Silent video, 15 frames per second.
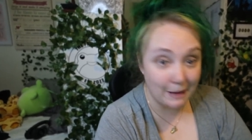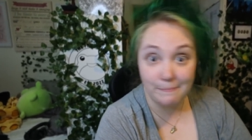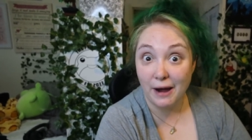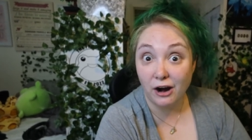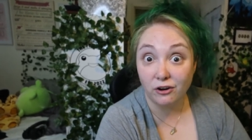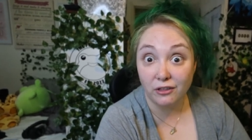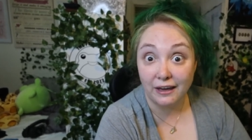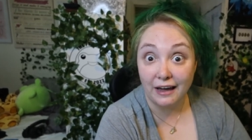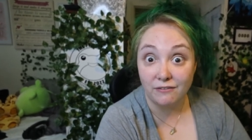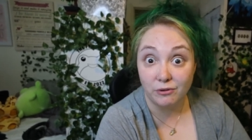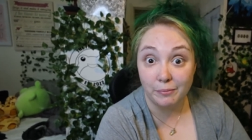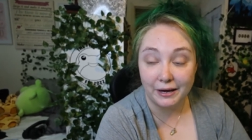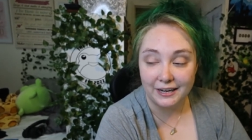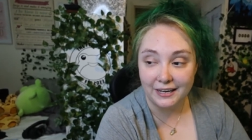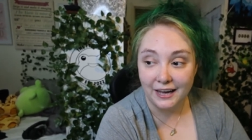Apparently
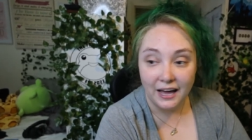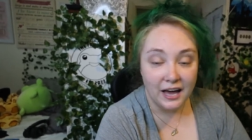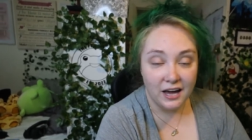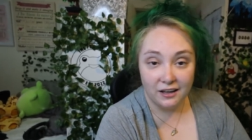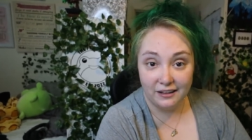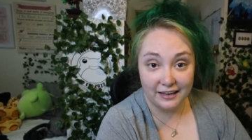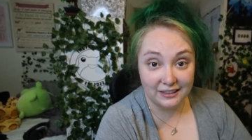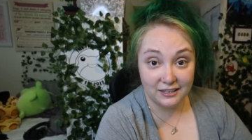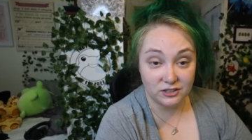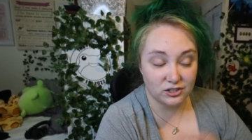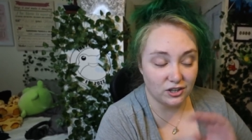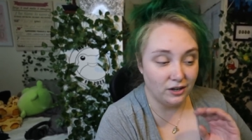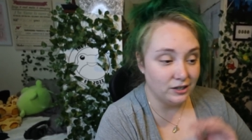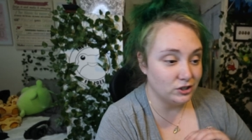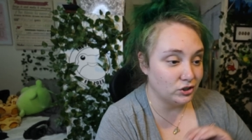everybody, like there's
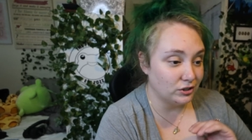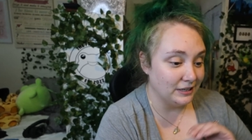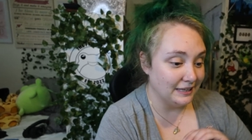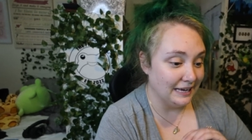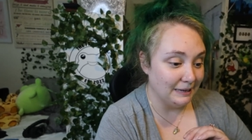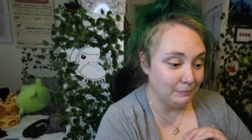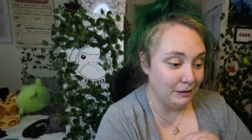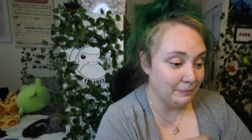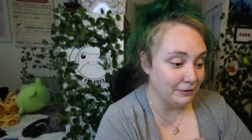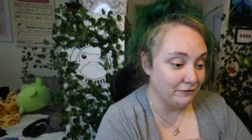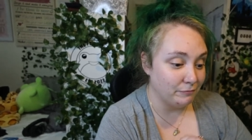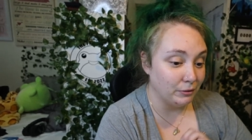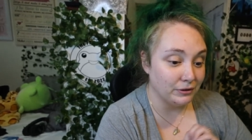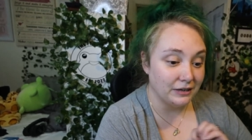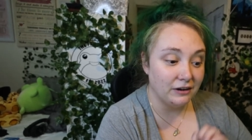laundry that people
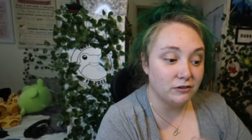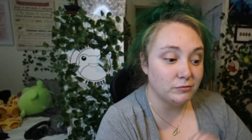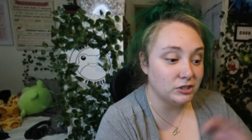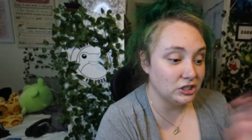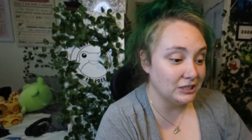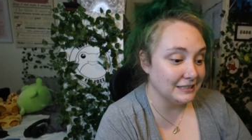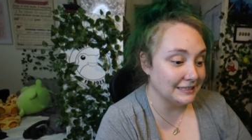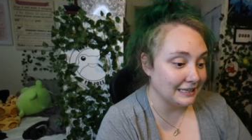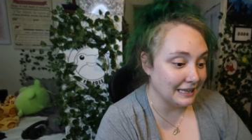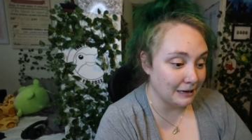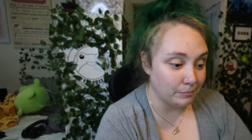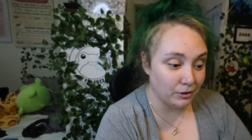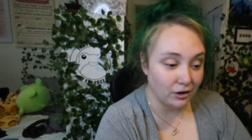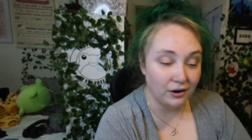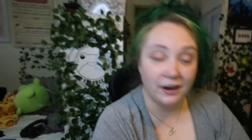have pulled out of machines and
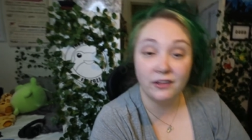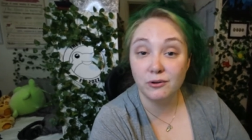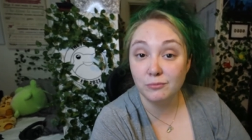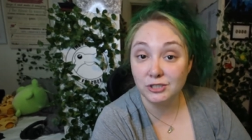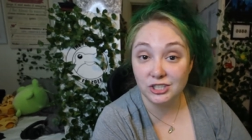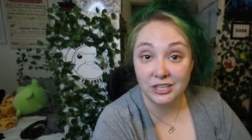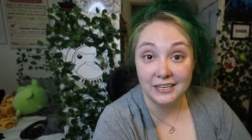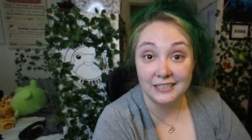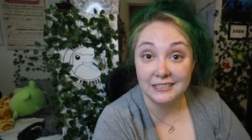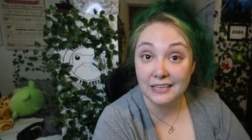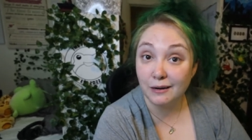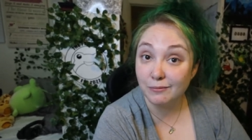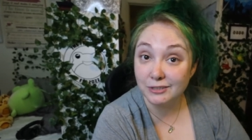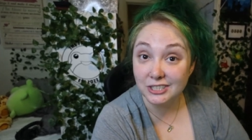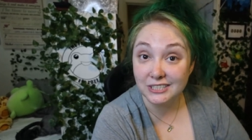like put on other machines
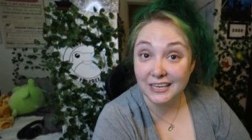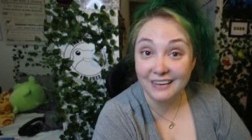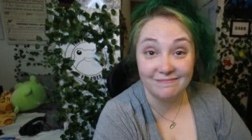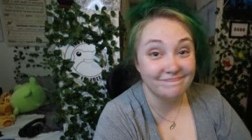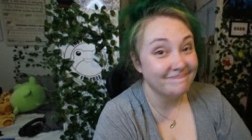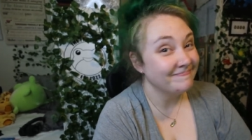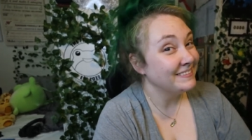and I'm just like,